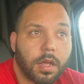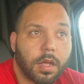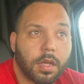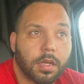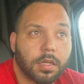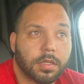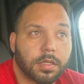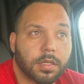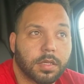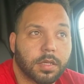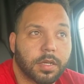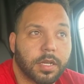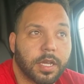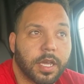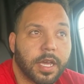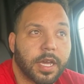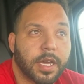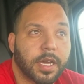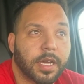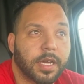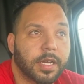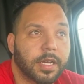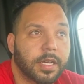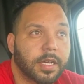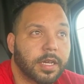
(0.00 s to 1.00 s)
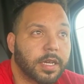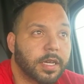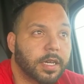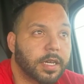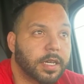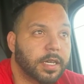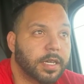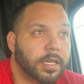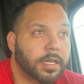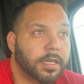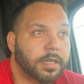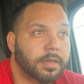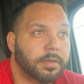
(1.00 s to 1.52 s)
So yeah,
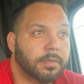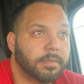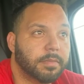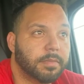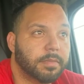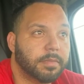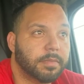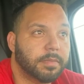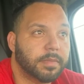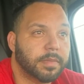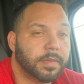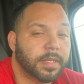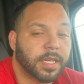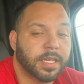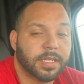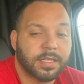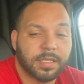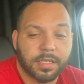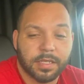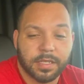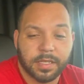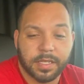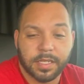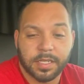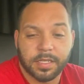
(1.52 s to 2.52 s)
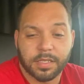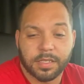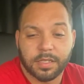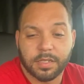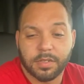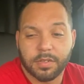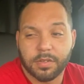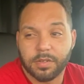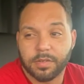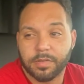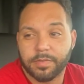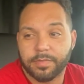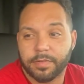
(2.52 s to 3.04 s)
that's this
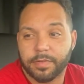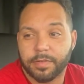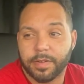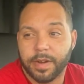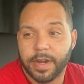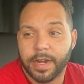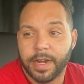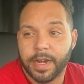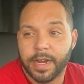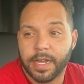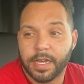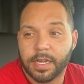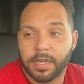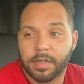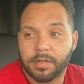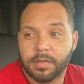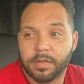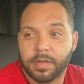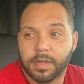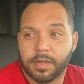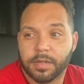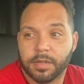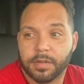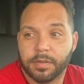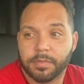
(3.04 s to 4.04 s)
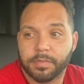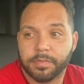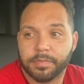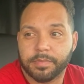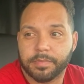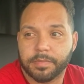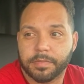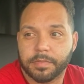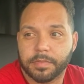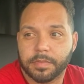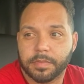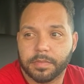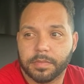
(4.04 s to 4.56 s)
load for right now.
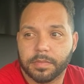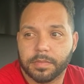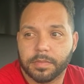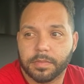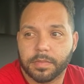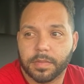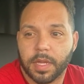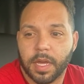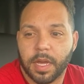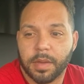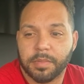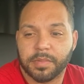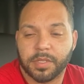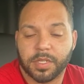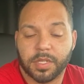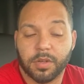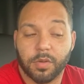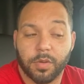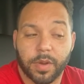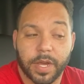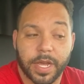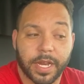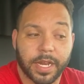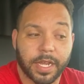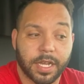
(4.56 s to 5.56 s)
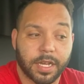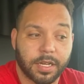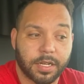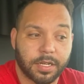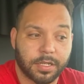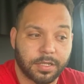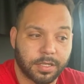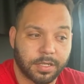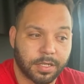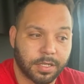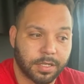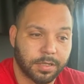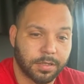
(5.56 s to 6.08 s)
I'm still waiting on
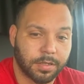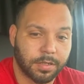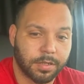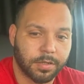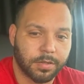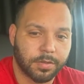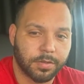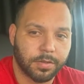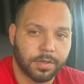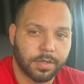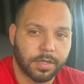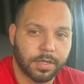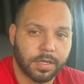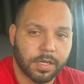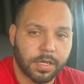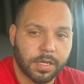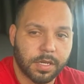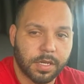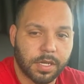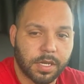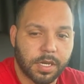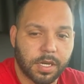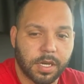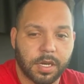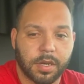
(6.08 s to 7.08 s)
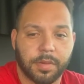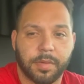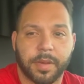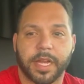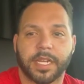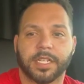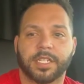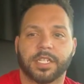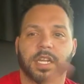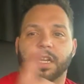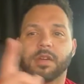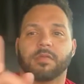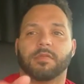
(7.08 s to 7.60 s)
another load.
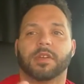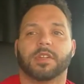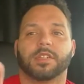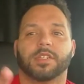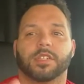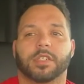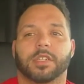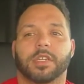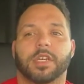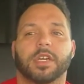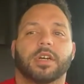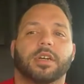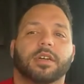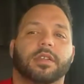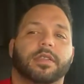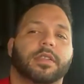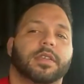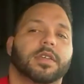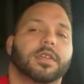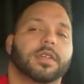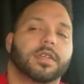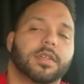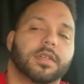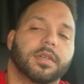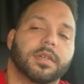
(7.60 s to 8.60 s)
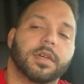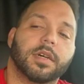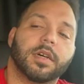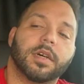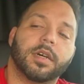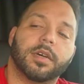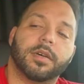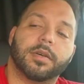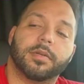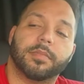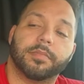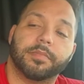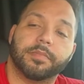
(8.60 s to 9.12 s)
Actually, I want to show y'all
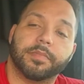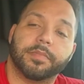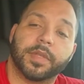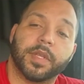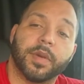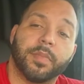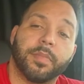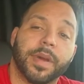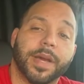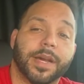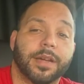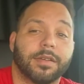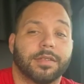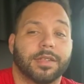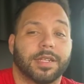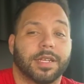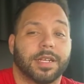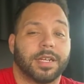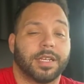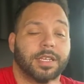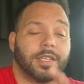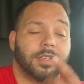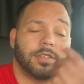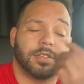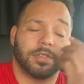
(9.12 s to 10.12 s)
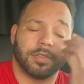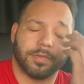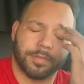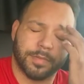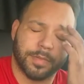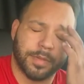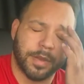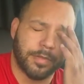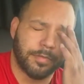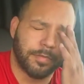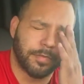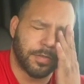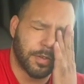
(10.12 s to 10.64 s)
the mount that I use for
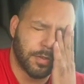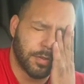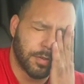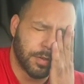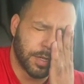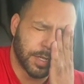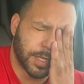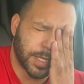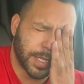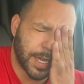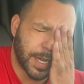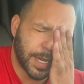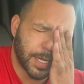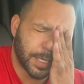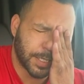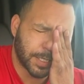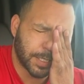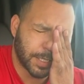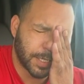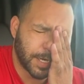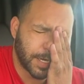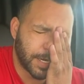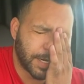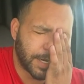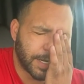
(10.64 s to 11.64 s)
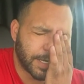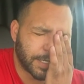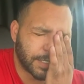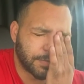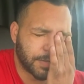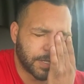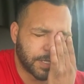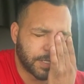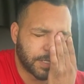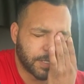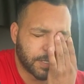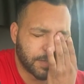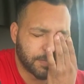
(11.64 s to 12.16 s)
my phone, because I actually got asked
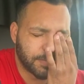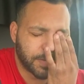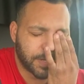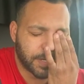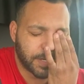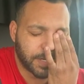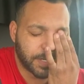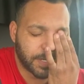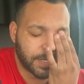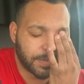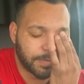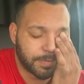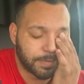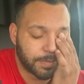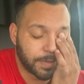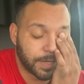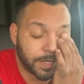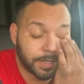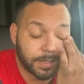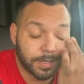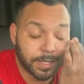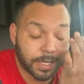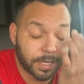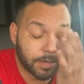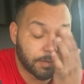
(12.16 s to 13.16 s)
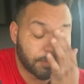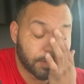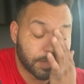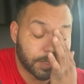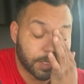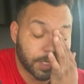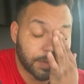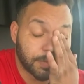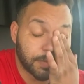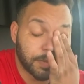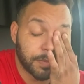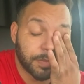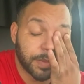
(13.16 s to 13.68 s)
by somebody about that, what
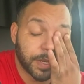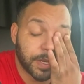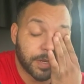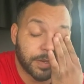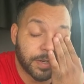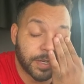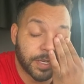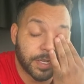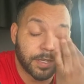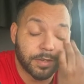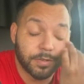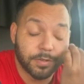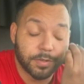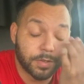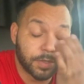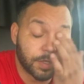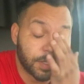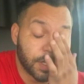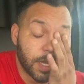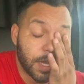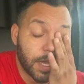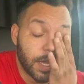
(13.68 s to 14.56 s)
type of mount I use.